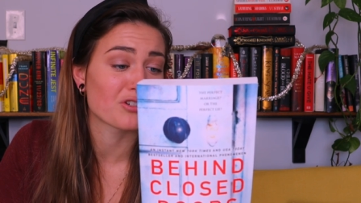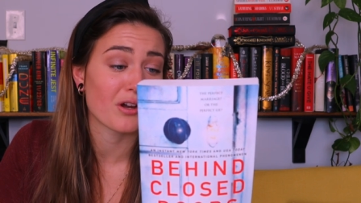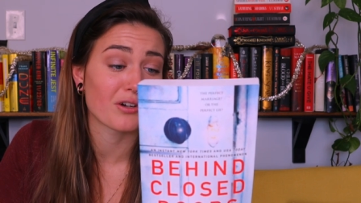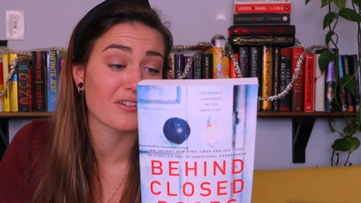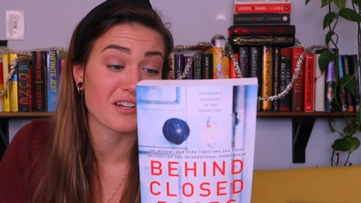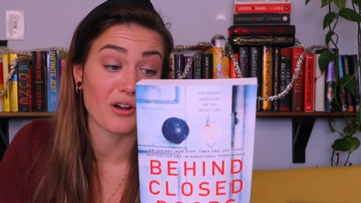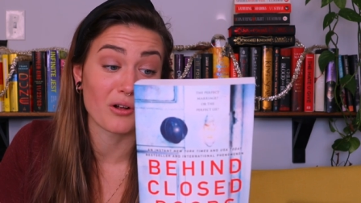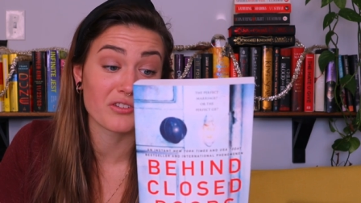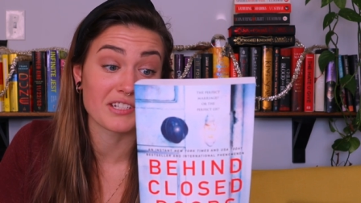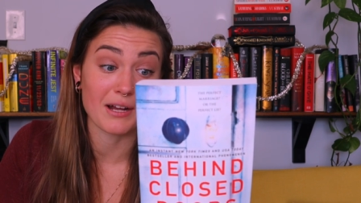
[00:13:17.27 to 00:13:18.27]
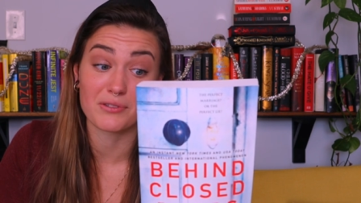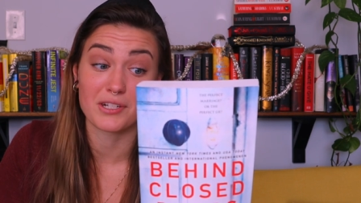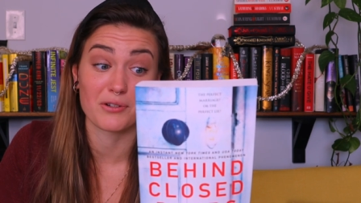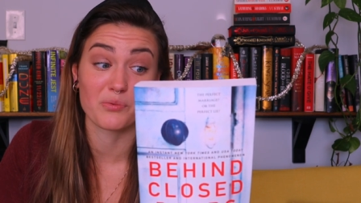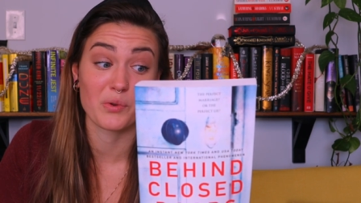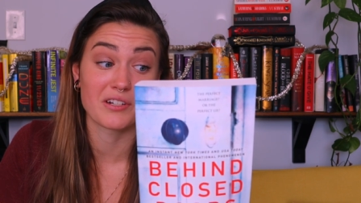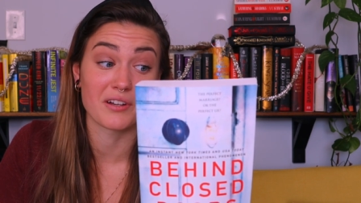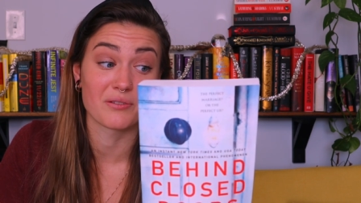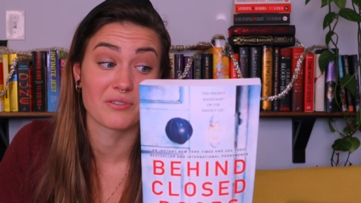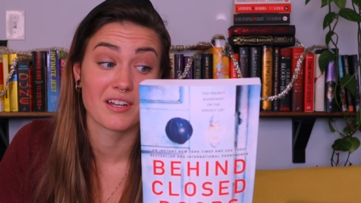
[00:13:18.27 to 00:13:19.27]
shutters on all the downstairs
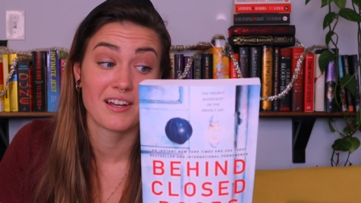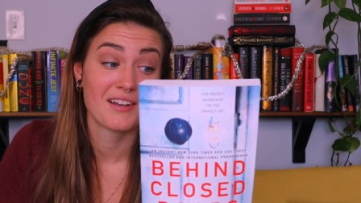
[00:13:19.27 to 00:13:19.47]
windows?